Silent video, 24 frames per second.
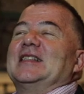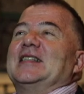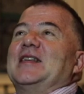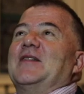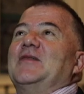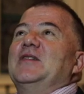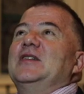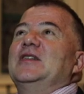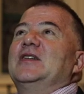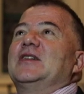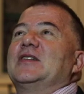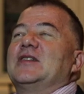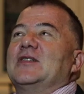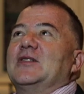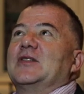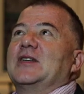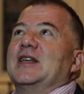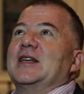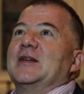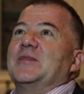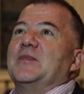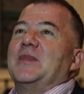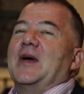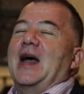7 years
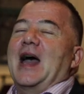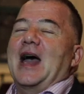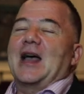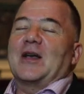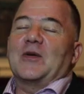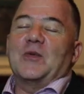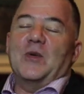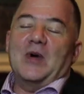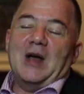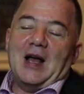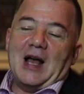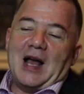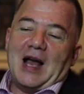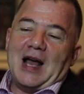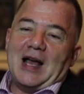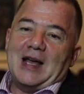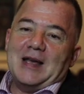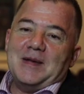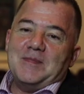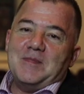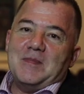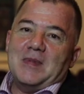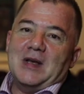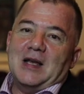looking back, well,
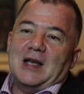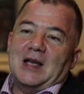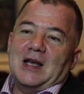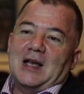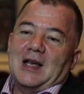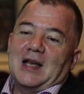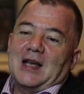I'm